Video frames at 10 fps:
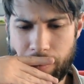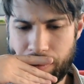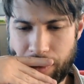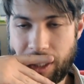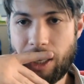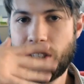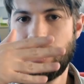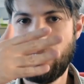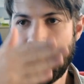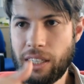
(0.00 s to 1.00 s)

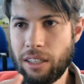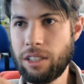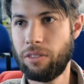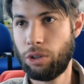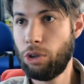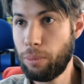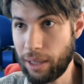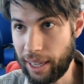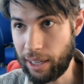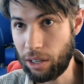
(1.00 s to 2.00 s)
potentially years of
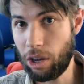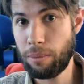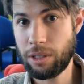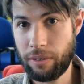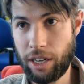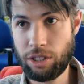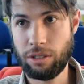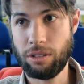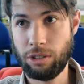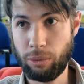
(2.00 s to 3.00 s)
accumulating
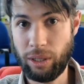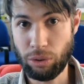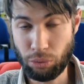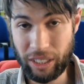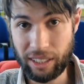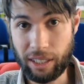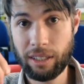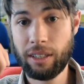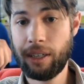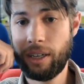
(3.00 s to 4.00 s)
observations until we can really
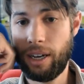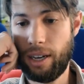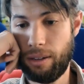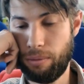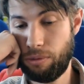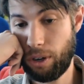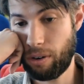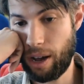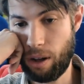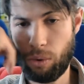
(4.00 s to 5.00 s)

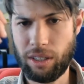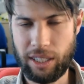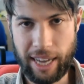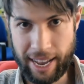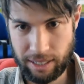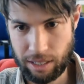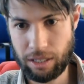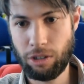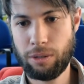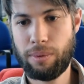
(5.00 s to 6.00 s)
figure out what are the gases
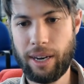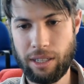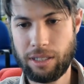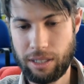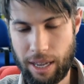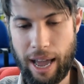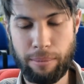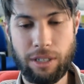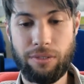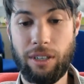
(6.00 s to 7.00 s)
in those planets'
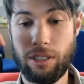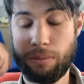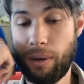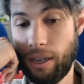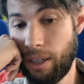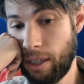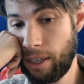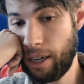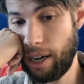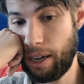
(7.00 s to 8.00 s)
atmospheres. But
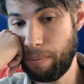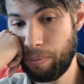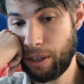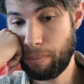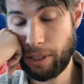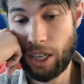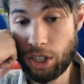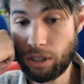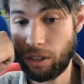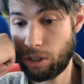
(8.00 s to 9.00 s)

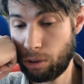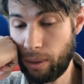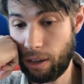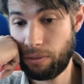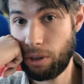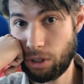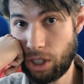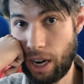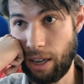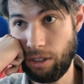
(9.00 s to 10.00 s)
potentially this will be our first
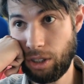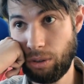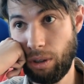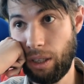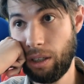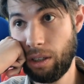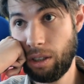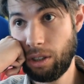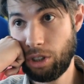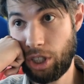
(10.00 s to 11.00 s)
chance to really
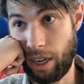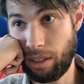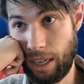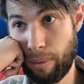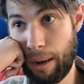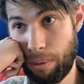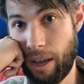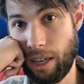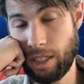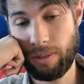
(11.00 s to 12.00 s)
check nearby
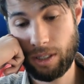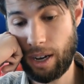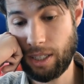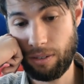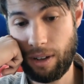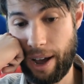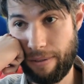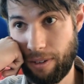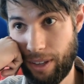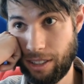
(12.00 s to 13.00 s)
planets for signs of
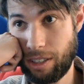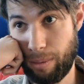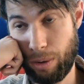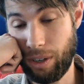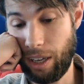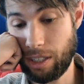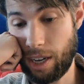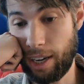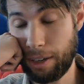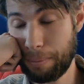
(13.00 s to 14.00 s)
life, and that's going to be really
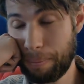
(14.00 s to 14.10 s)
exciting.